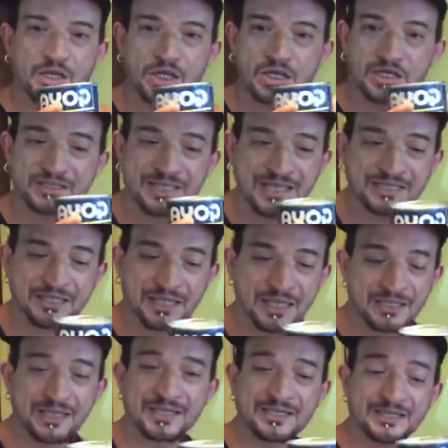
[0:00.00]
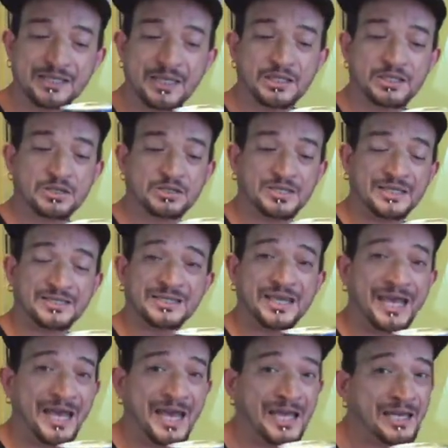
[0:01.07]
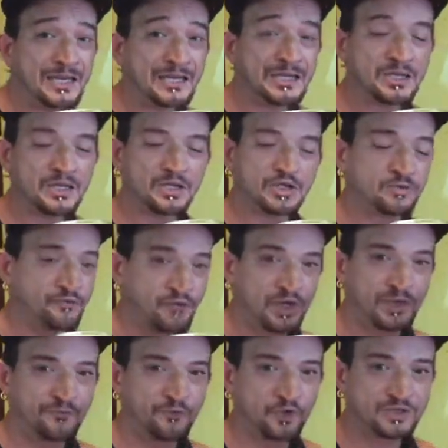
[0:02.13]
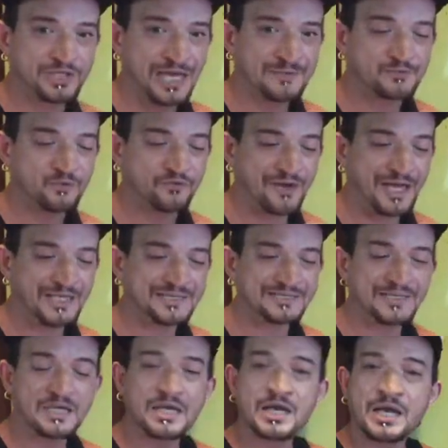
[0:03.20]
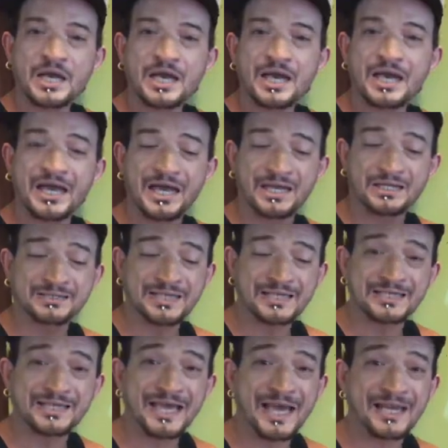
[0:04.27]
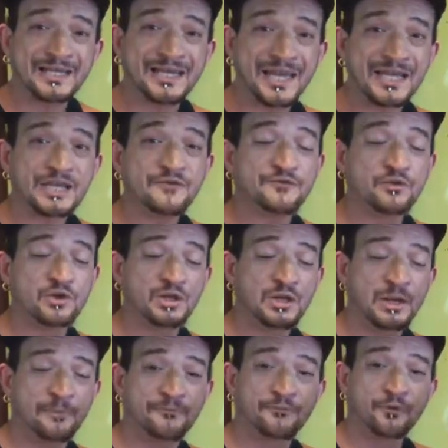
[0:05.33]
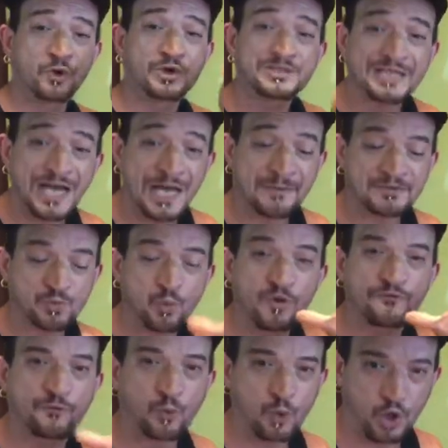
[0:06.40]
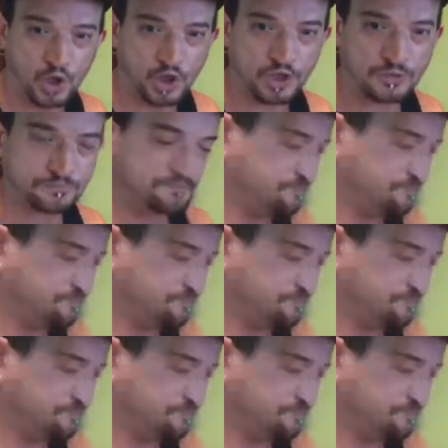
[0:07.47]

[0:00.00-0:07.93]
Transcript: You take the can. You fill up 4 times with rice, and you take the can again. You fill it up 4 times with water,